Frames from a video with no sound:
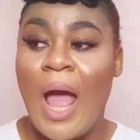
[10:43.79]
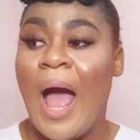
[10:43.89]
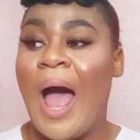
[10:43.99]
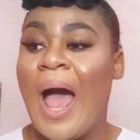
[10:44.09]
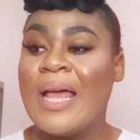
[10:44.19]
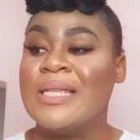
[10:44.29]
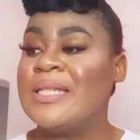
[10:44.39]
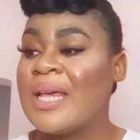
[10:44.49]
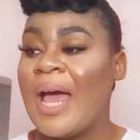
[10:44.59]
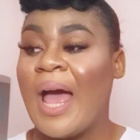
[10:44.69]
and
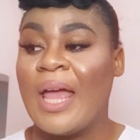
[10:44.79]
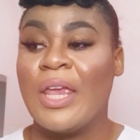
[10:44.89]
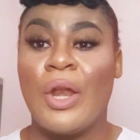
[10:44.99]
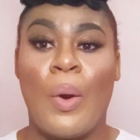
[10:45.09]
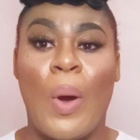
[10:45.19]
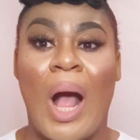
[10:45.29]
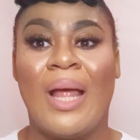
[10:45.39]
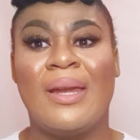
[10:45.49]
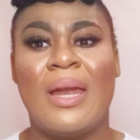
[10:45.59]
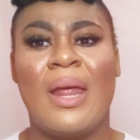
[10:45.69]

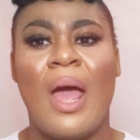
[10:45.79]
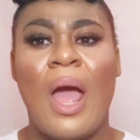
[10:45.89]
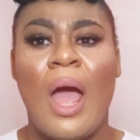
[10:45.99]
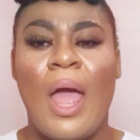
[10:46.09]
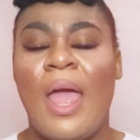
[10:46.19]
and then,